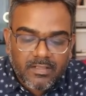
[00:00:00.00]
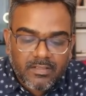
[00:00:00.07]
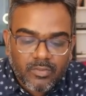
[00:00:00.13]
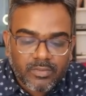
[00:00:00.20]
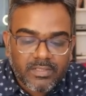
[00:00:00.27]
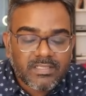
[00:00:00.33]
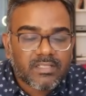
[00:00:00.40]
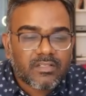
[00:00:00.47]
Now
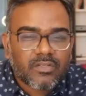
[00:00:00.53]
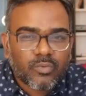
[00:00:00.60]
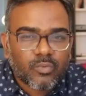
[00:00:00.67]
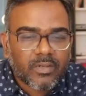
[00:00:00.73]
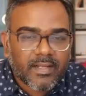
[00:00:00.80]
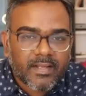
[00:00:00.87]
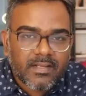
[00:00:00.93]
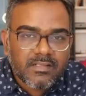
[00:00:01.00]
these are the two
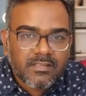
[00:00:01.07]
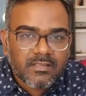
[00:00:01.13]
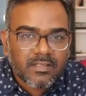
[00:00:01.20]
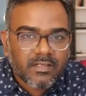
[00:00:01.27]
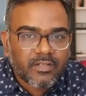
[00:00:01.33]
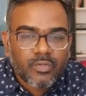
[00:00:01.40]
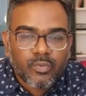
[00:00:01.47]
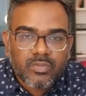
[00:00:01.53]
lines
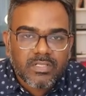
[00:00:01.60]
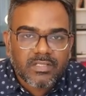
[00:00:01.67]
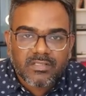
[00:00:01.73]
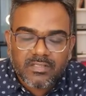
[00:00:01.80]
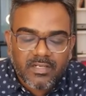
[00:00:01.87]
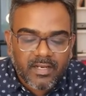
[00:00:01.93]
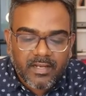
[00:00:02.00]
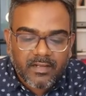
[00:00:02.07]
that are used in this
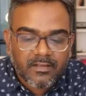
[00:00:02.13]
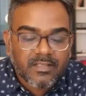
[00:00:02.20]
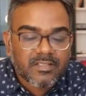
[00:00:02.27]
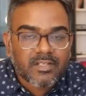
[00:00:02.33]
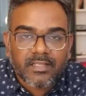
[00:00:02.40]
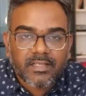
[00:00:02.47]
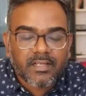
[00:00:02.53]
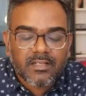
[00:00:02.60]
indicator. There's
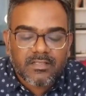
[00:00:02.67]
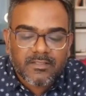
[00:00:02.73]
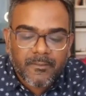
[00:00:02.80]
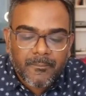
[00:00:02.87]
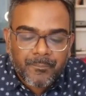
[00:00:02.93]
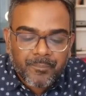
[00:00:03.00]
nothing else.